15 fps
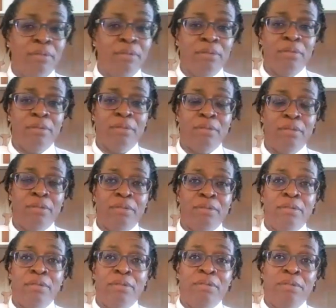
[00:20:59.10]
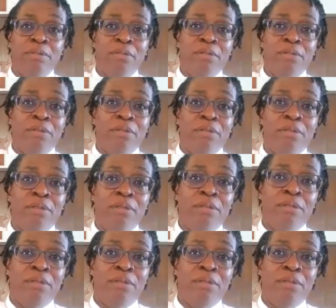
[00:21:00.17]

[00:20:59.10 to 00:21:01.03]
Nothing is said.